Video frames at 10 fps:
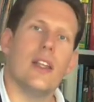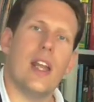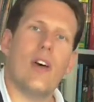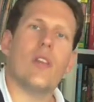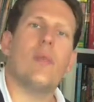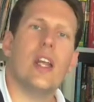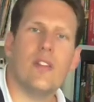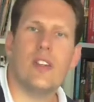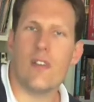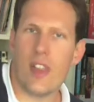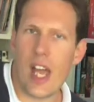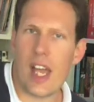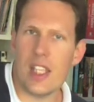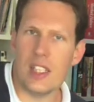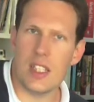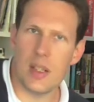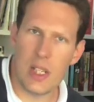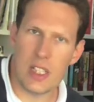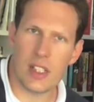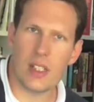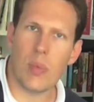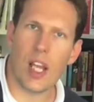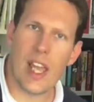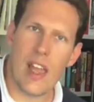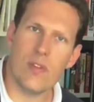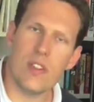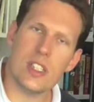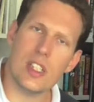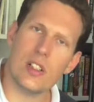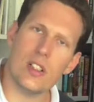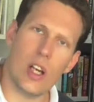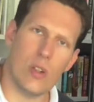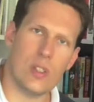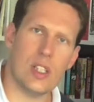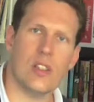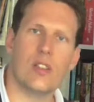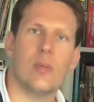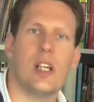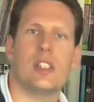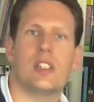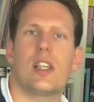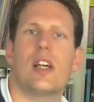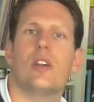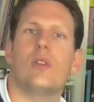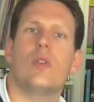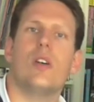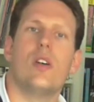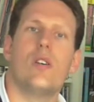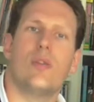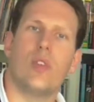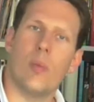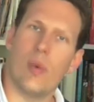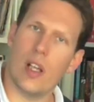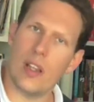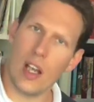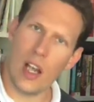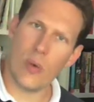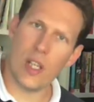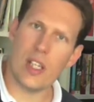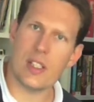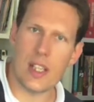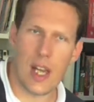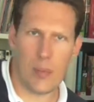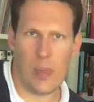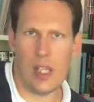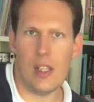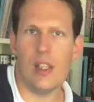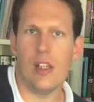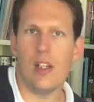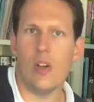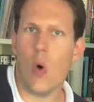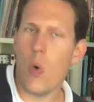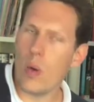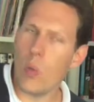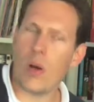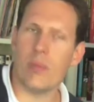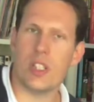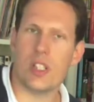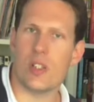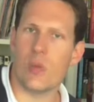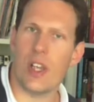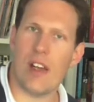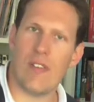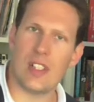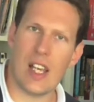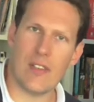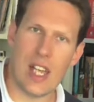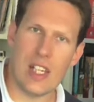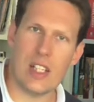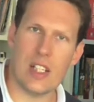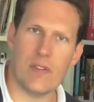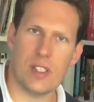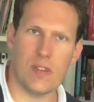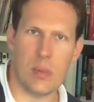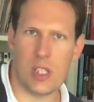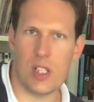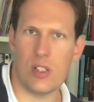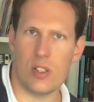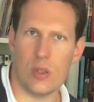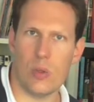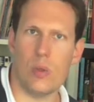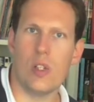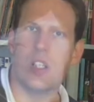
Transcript: Now the benefit of that is that it means I can play every single note in the chromatic scale from the low E to that B all in one position without having to have any shifts of position at all.